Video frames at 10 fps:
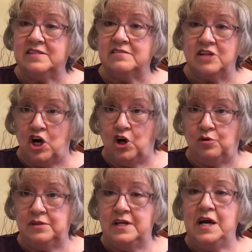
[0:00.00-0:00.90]

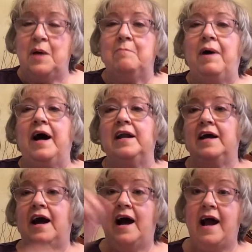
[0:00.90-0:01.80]
No, but
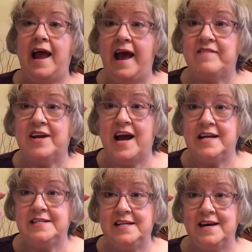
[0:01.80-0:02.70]
I have an
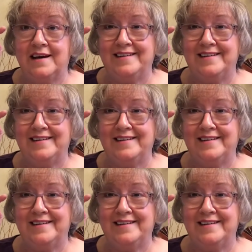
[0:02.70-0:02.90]
idea,